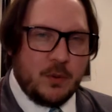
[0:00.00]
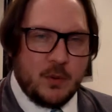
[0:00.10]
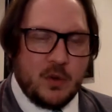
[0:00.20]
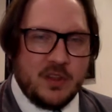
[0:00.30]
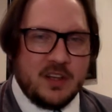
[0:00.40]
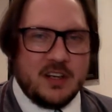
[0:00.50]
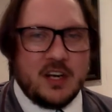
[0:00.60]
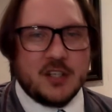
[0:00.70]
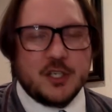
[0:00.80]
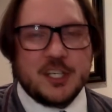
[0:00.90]
but one thing to
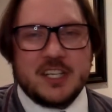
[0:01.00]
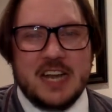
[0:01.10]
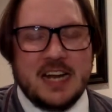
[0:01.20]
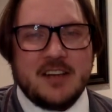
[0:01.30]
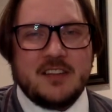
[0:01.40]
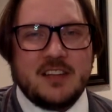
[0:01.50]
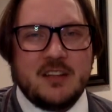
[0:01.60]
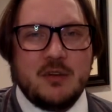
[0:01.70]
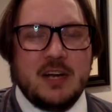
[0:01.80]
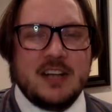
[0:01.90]
understand is that the
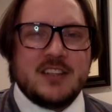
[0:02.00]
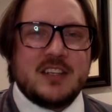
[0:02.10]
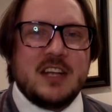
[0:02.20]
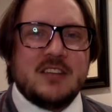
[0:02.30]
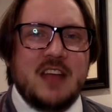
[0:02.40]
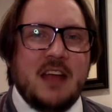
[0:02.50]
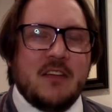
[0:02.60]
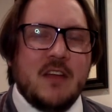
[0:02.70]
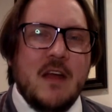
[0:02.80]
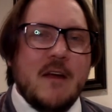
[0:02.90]
United States has
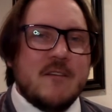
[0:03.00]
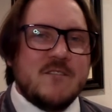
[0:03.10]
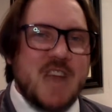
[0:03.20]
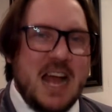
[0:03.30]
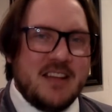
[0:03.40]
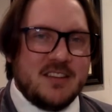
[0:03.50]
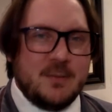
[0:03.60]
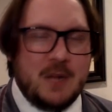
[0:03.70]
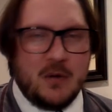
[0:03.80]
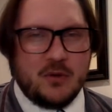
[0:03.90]
vast
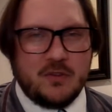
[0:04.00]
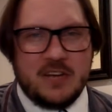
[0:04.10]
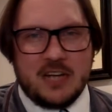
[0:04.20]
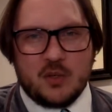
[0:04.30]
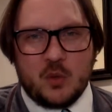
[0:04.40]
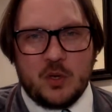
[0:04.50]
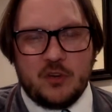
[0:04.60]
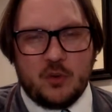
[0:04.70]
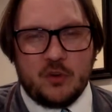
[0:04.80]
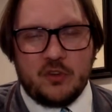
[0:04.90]
amounts of natural
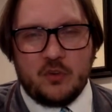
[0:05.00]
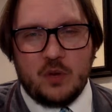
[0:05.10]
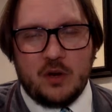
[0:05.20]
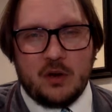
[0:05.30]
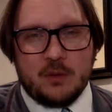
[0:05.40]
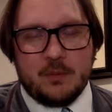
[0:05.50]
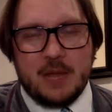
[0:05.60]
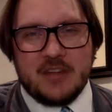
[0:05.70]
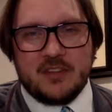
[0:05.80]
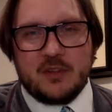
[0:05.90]
resources. We are
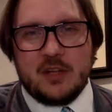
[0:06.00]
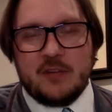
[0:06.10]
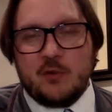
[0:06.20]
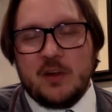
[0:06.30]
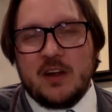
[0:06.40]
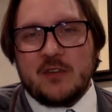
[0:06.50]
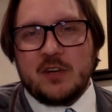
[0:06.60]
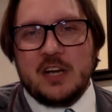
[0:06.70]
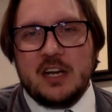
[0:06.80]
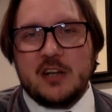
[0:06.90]
basically, if we ever
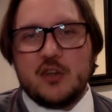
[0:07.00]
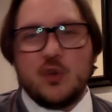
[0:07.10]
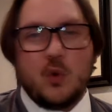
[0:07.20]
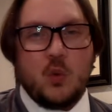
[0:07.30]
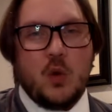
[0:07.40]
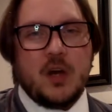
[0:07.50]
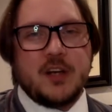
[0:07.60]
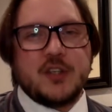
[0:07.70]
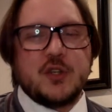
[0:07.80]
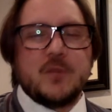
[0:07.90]
needed to or
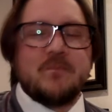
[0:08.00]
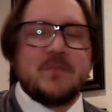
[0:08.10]
wanted to,